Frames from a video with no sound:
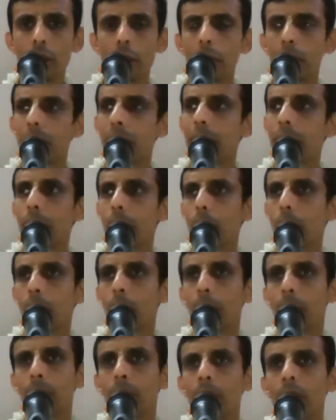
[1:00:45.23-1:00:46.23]
got a big
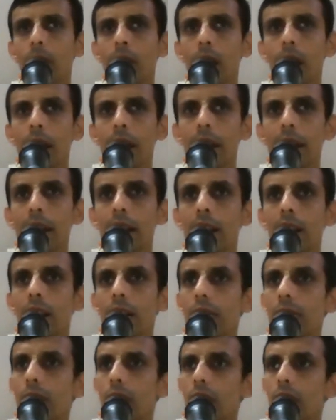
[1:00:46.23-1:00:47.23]
problem. And
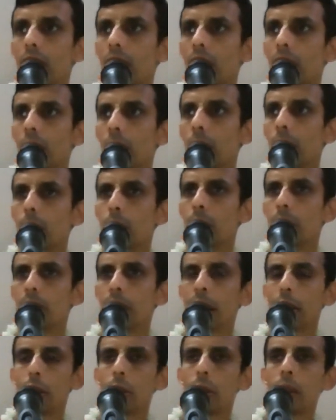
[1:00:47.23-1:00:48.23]
Ekalavya, who
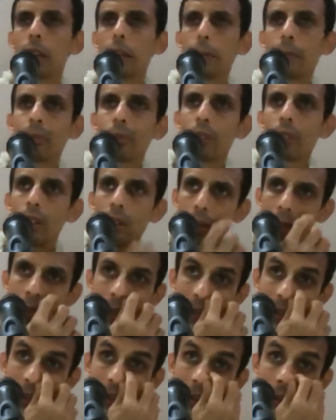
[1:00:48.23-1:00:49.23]
is actually
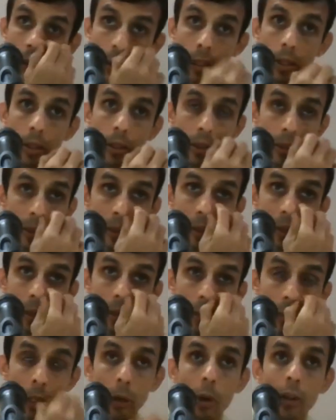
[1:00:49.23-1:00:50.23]

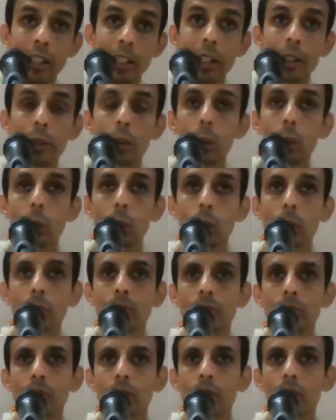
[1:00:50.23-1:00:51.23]
belonging
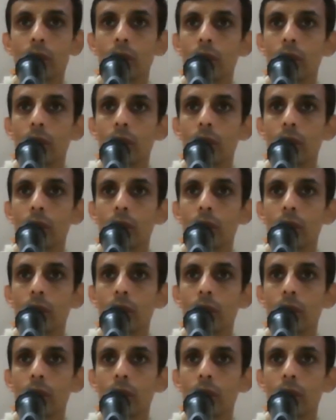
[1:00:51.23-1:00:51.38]
to